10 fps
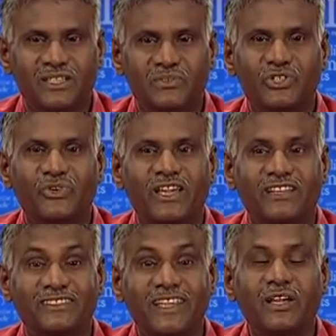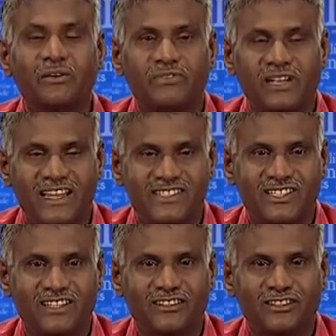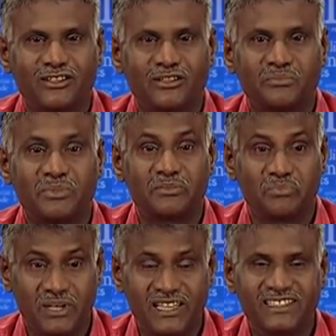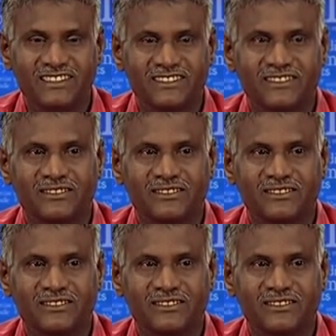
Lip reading: which you can think of writing, but please